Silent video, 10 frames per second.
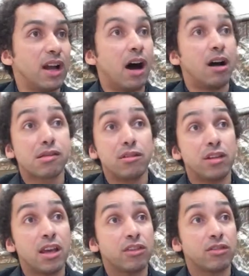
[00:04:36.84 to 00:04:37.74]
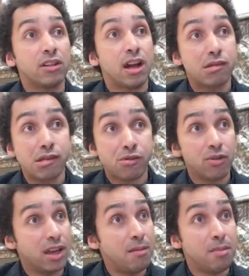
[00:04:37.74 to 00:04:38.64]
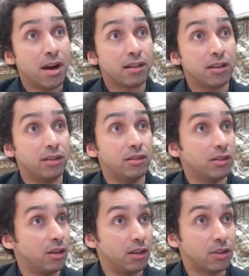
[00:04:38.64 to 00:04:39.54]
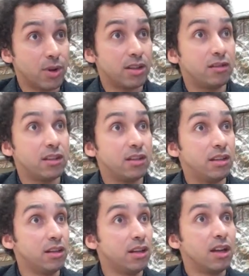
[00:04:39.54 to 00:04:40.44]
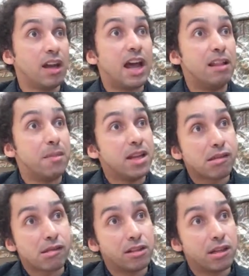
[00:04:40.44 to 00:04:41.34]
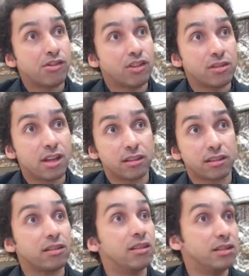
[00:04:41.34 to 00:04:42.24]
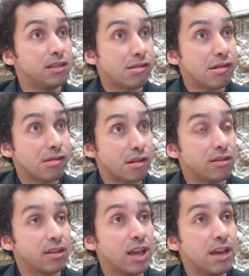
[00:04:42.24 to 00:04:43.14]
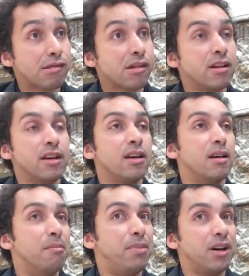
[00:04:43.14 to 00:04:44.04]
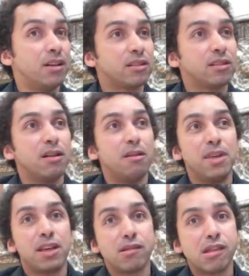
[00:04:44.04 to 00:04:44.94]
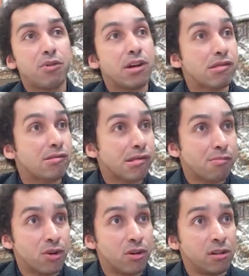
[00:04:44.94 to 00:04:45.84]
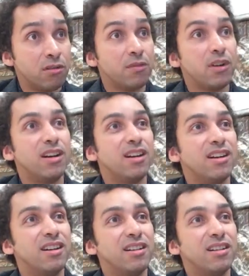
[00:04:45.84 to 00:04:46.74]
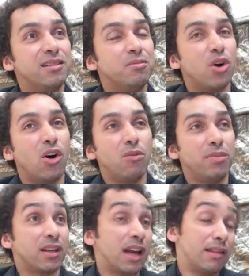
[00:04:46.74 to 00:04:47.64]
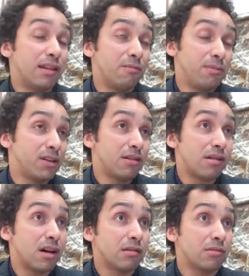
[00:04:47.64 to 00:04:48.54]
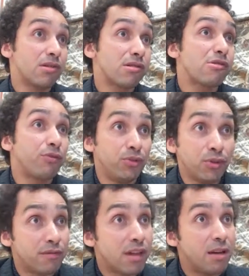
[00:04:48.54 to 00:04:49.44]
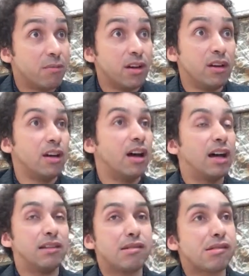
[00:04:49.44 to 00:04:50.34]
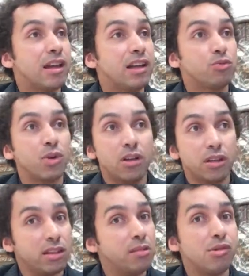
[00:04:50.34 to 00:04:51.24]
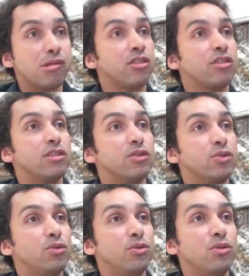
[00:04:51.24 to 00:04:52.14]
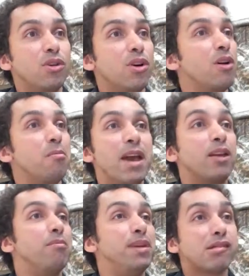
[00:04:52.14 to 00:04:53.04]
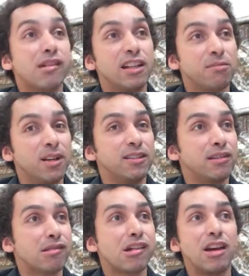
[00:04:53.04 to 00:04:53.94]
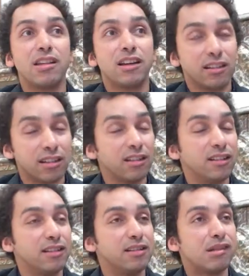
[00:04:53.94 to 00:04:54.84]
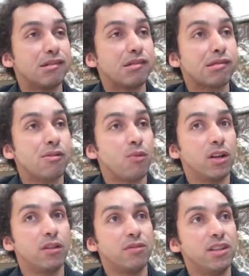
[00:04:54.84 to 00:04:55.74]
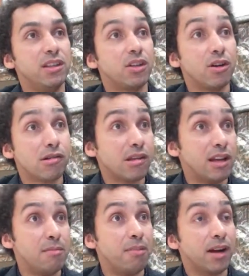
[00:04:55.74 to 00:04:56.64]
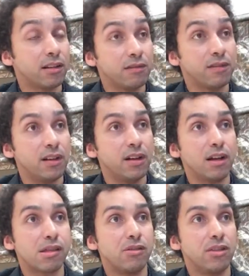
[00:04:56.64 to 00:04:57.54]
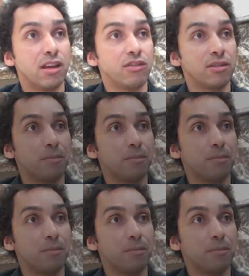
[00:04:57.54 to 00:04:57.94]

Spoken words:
arts education has a strong impact on creativity, and many studies show that this is the case. But because they were so small, because there are so few of them, at this stage we're not in a position to make a big statement and say that this is one of the causal impact of arts education.